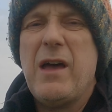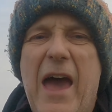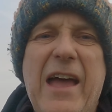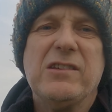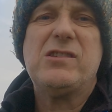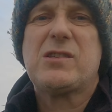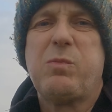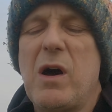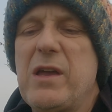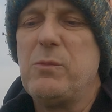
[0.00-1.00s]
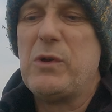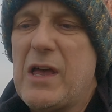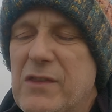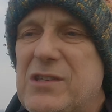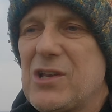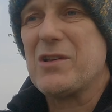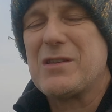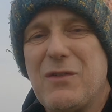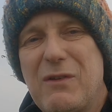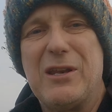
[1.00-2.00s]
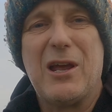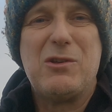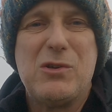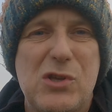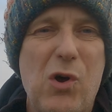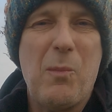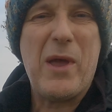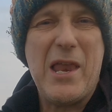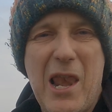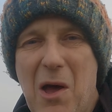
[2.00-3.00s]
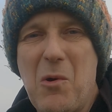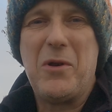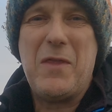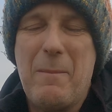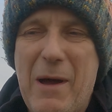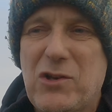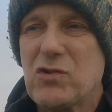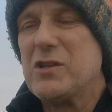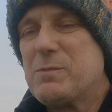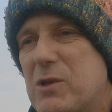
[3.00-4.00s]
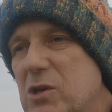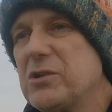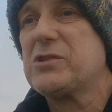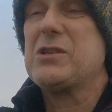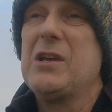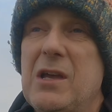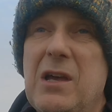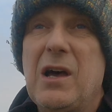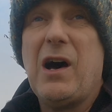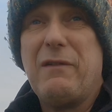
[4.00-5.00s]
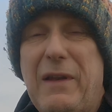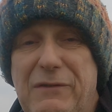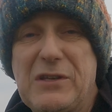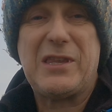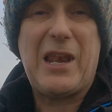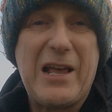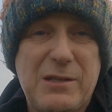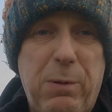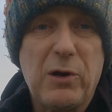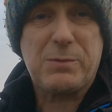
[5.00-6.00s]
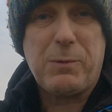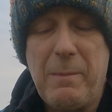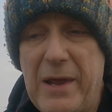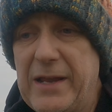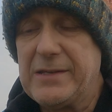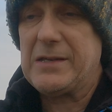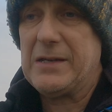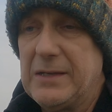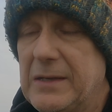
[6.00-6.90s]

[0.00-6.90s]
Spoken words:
Hence why at the start of the video you saw me loading the batteries, because I've left it to the last possible minute.